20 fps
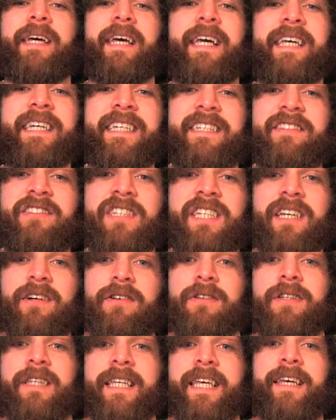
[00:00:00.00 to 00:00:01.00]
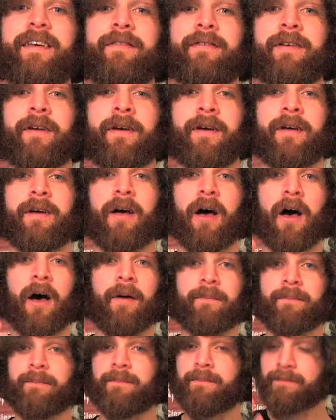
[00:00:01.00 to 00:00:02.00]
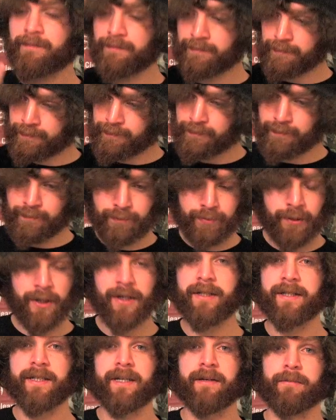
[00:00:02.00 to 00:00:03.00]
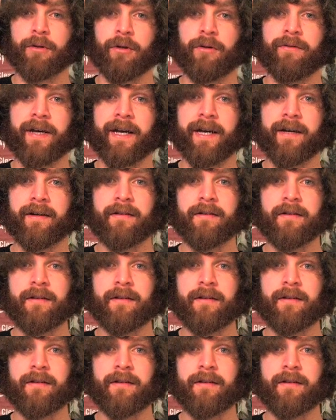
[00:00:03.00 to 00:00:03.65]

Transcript: he can still lead a brilliant movie.